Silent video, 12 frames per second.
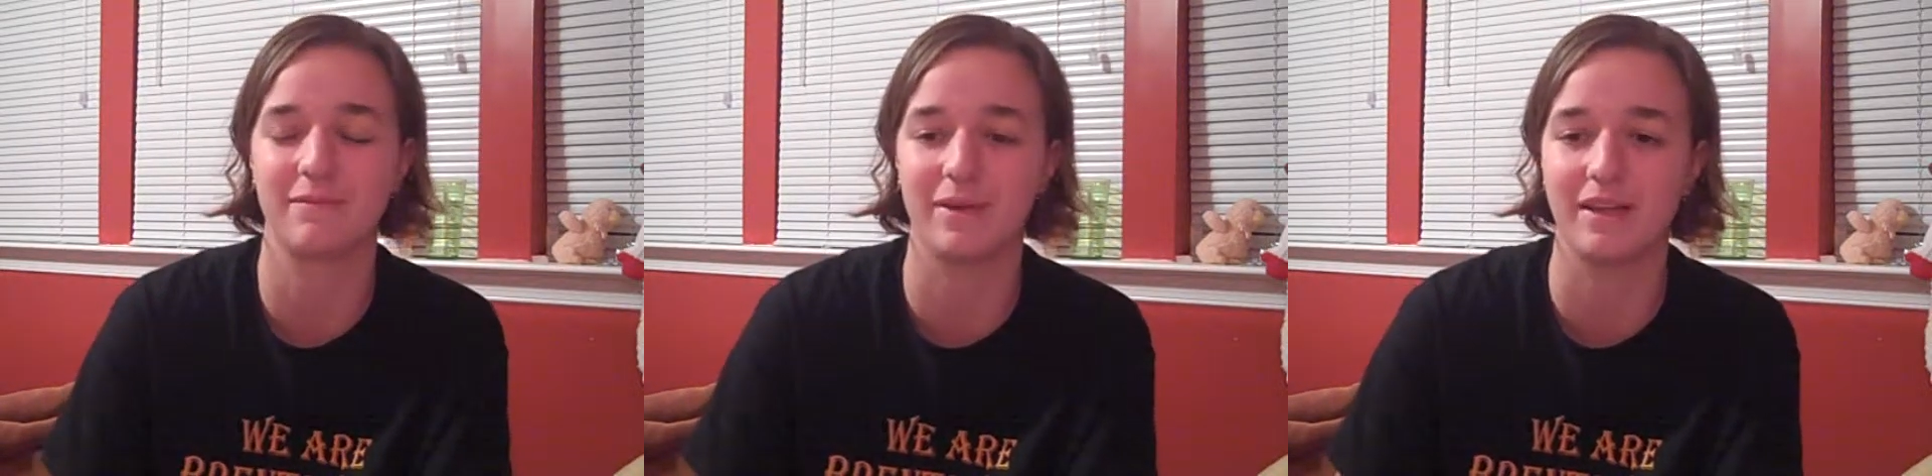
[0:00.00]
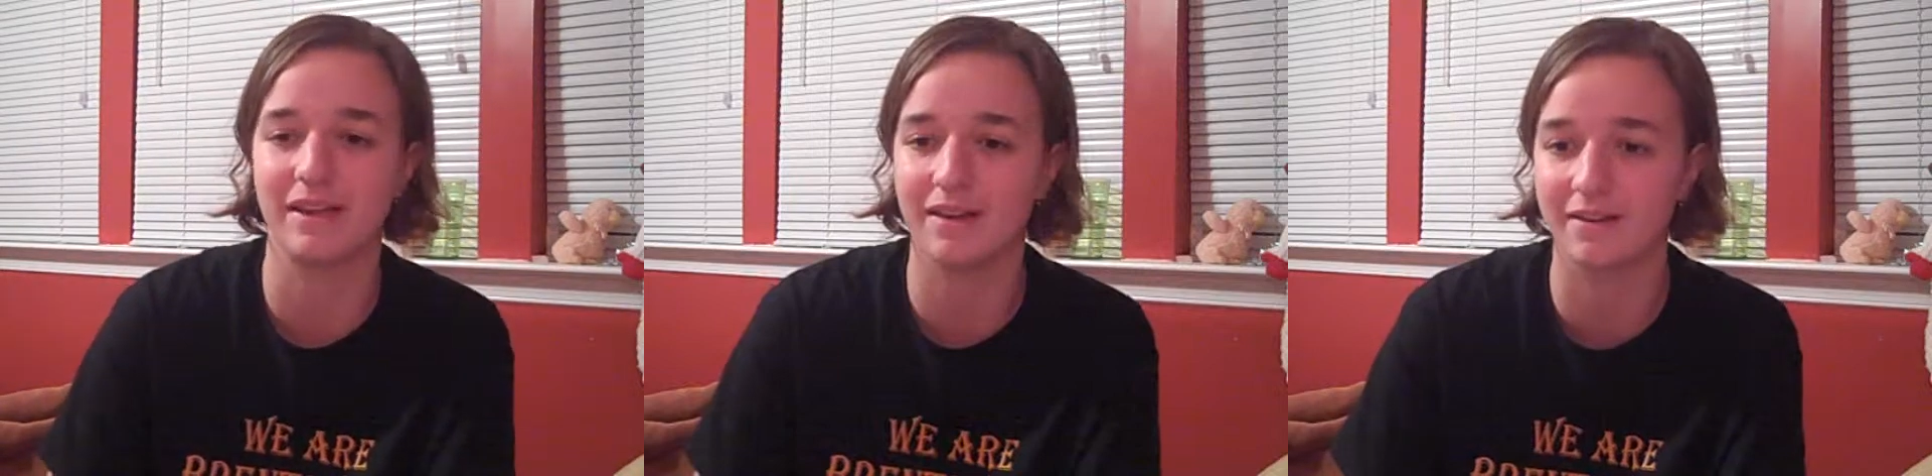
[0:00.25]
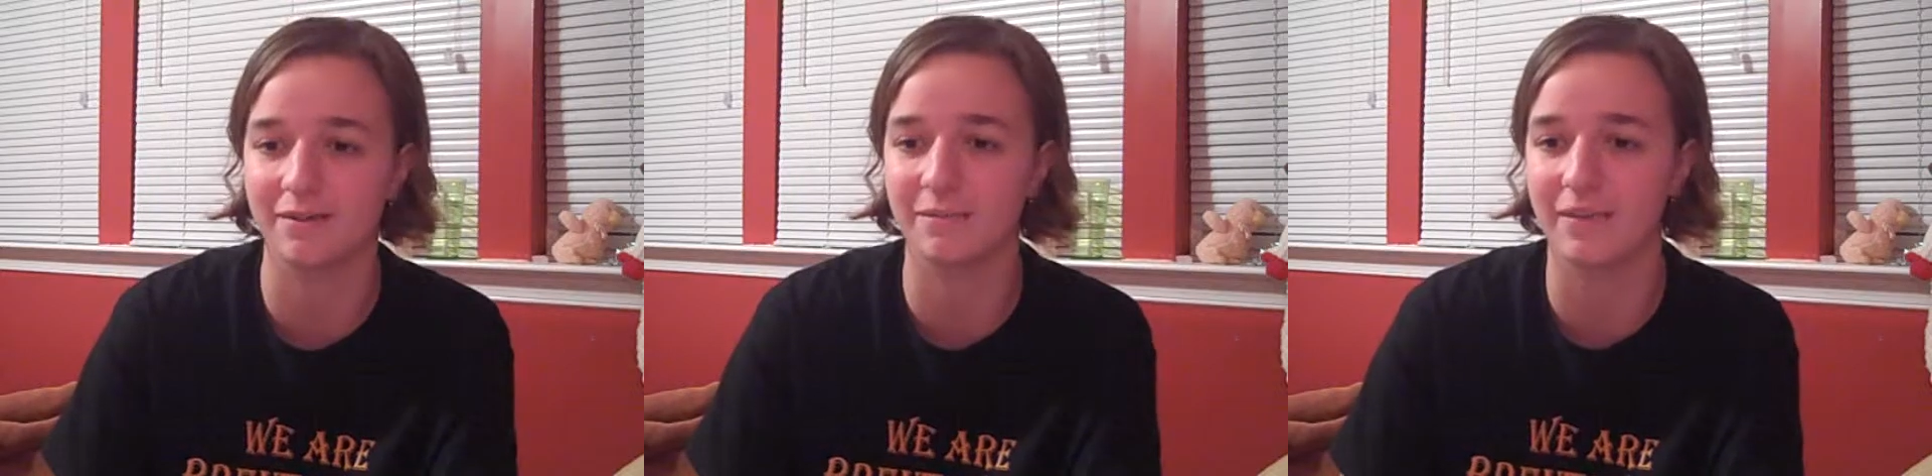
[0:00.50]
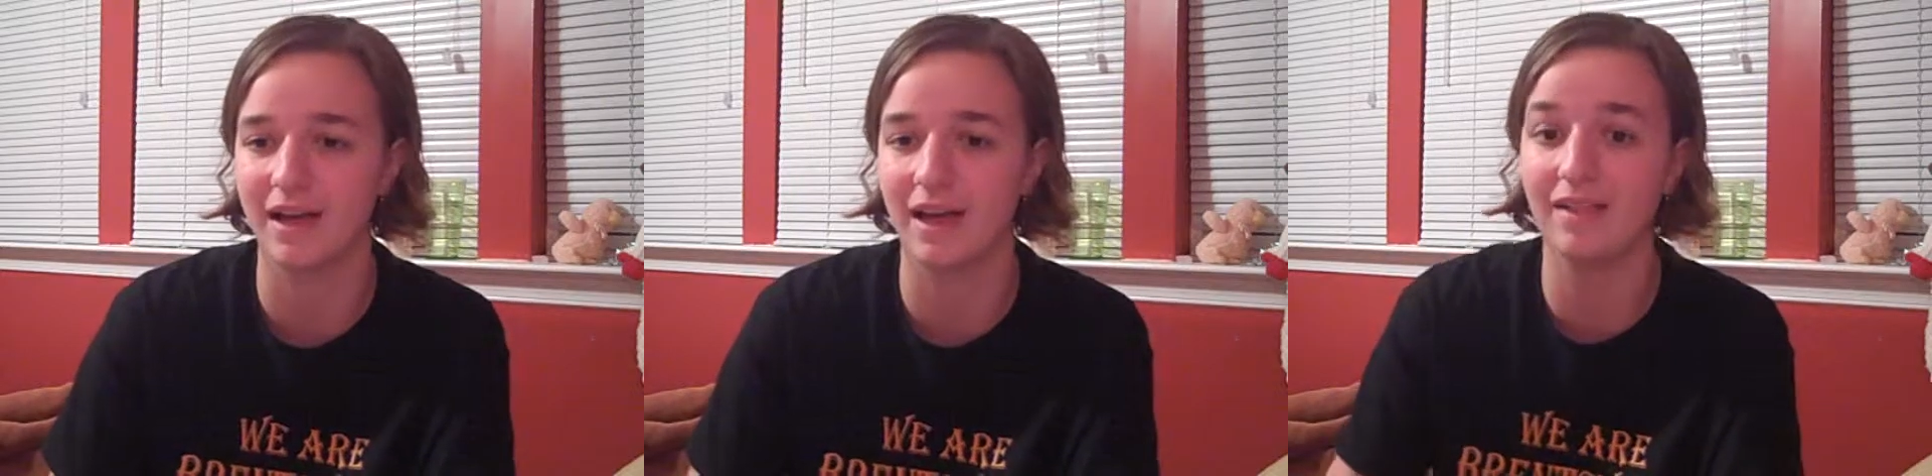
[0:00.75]
But
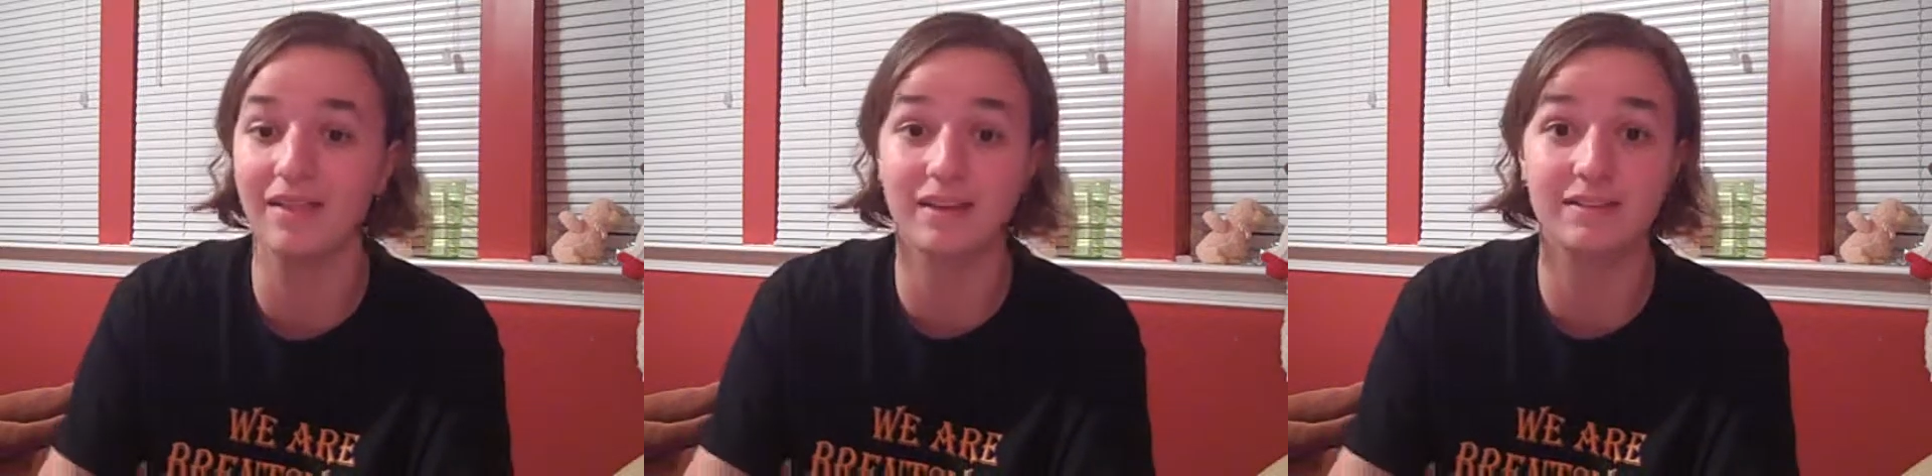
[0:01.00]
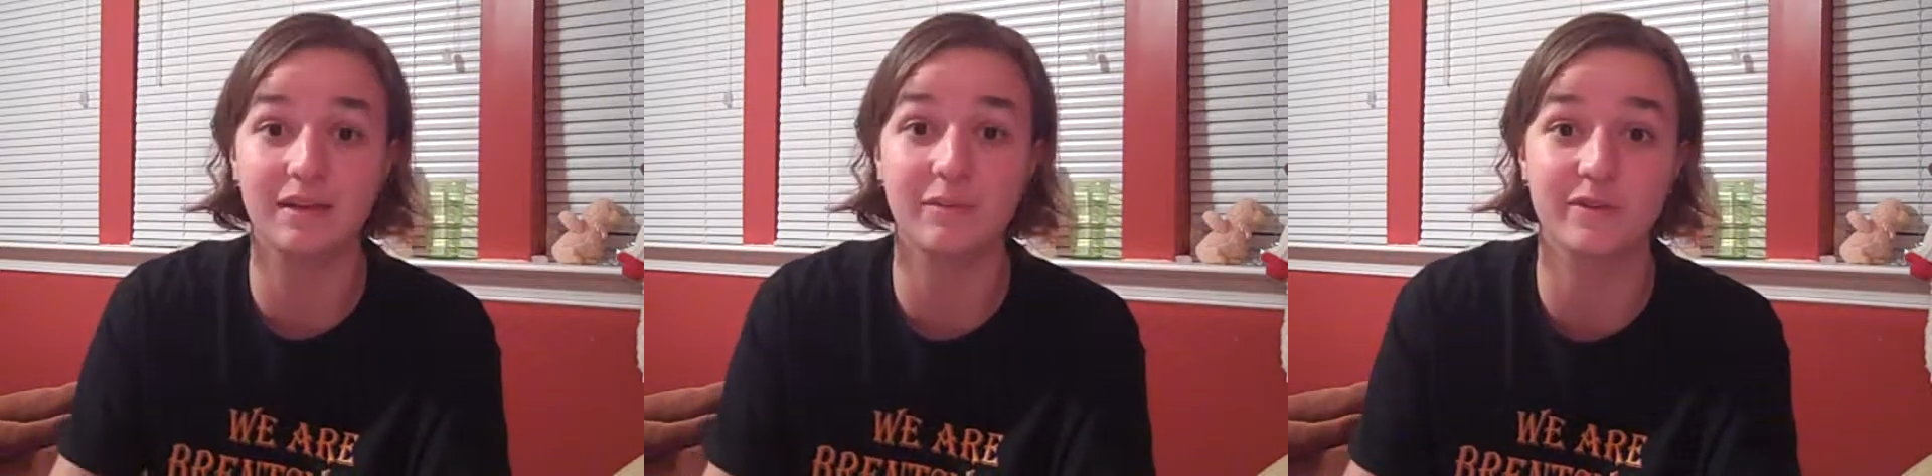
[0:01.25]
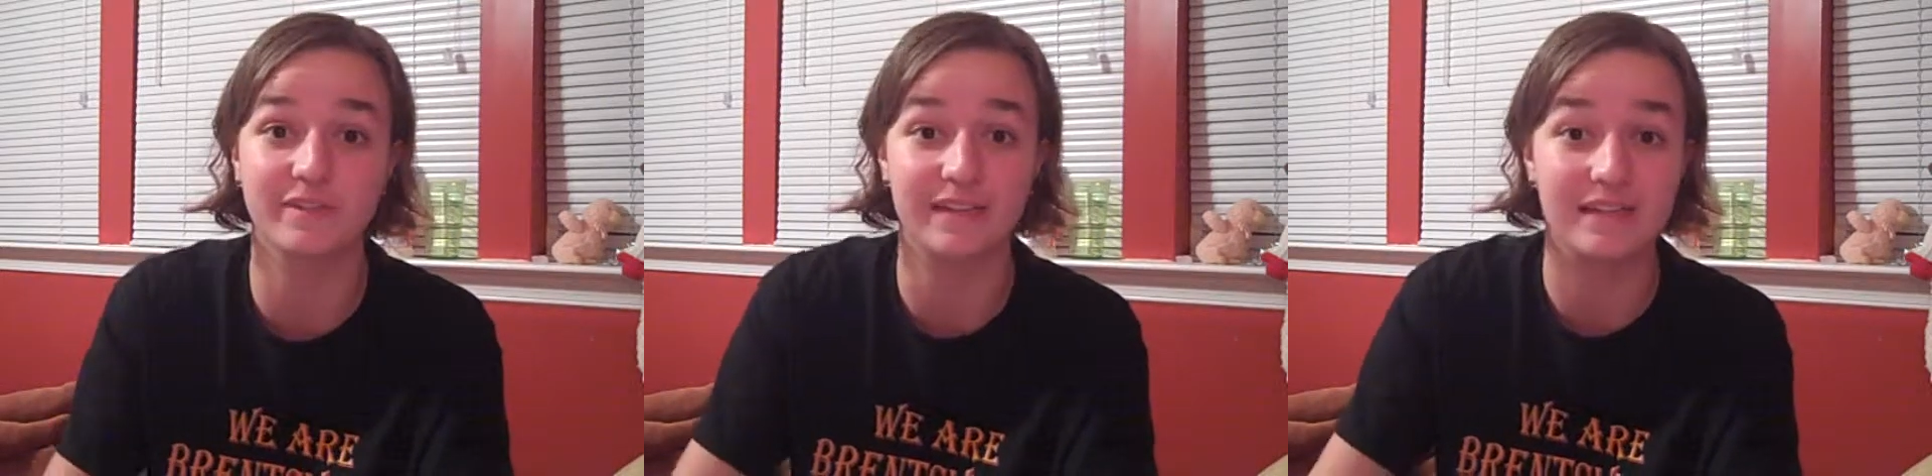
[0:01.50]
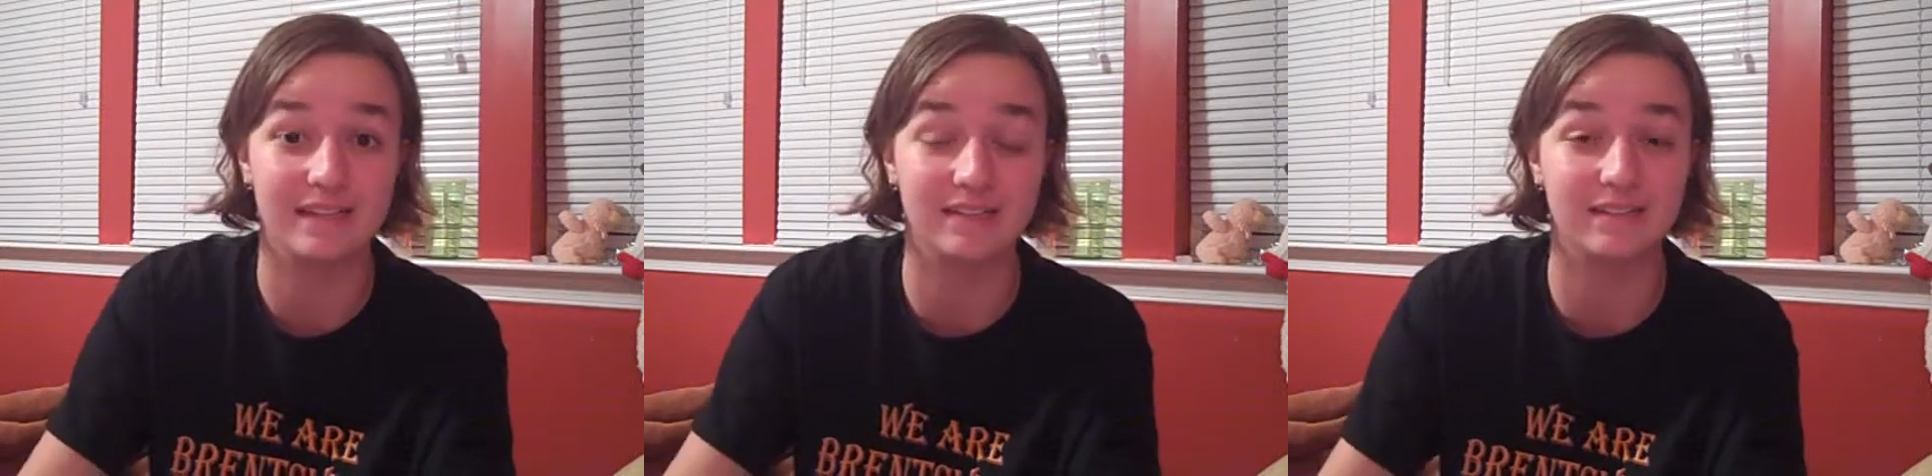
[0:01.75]
um, I like Samra's
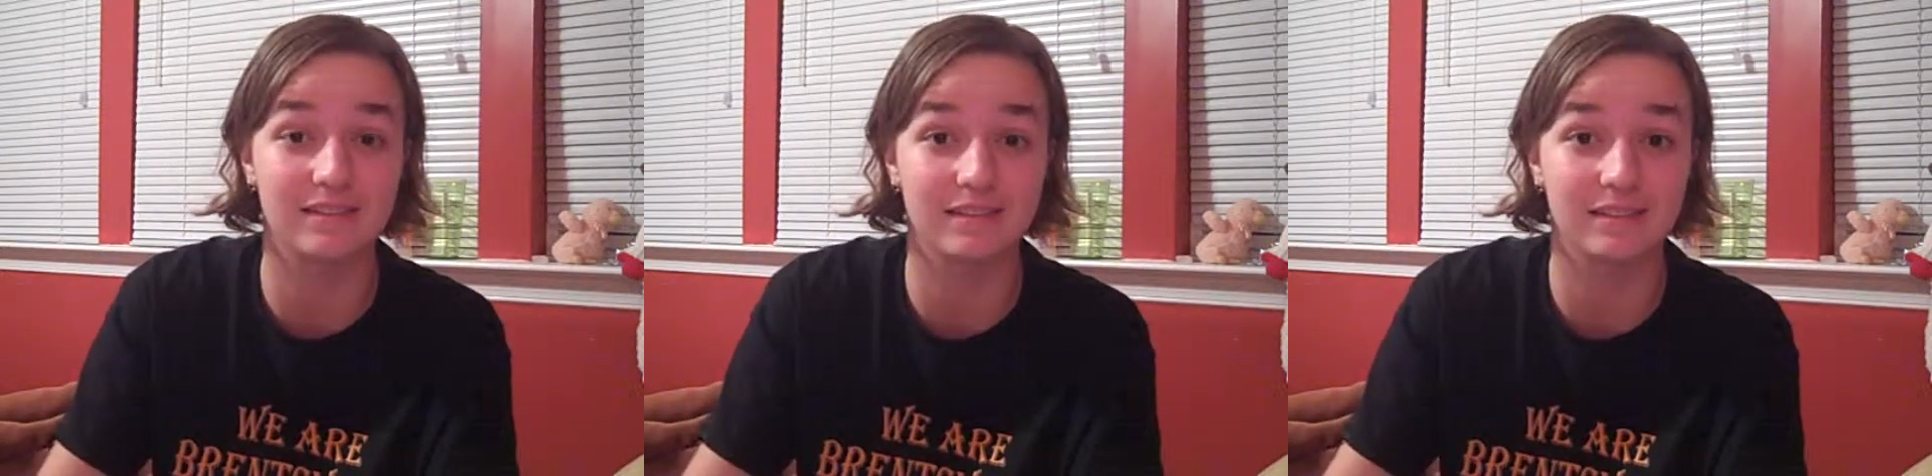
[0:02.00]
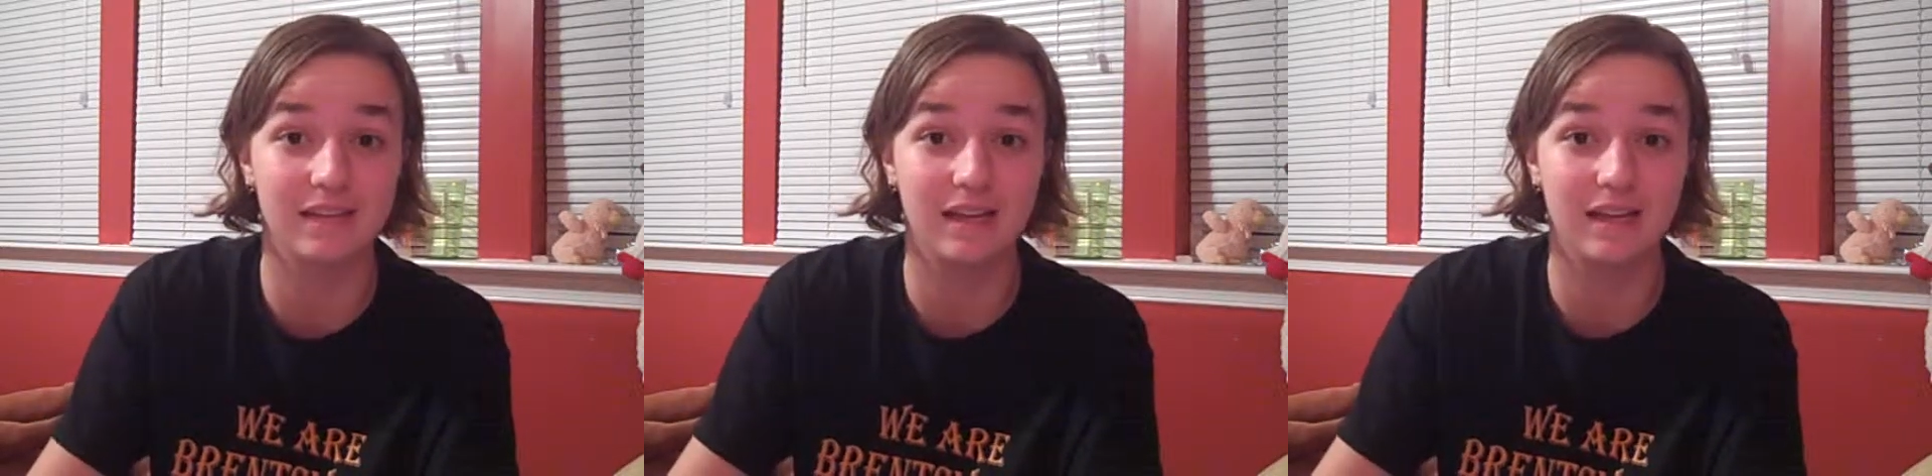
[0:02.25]
ideas,